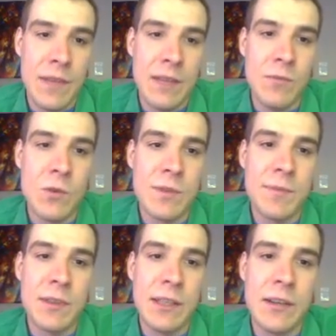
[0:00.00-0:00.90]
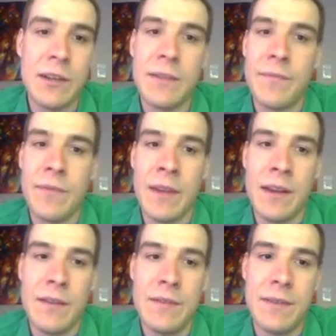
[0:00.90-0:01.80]
in moles per liter
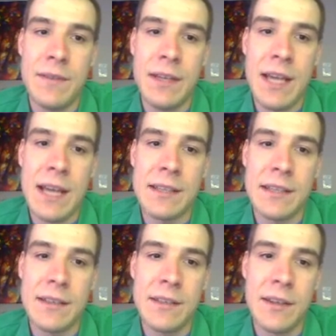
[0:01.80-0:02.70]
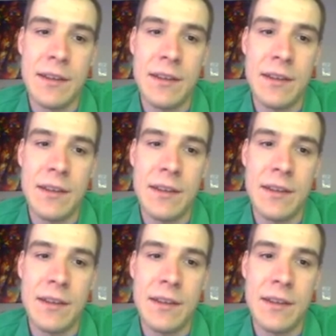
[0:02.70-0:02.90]
of different gases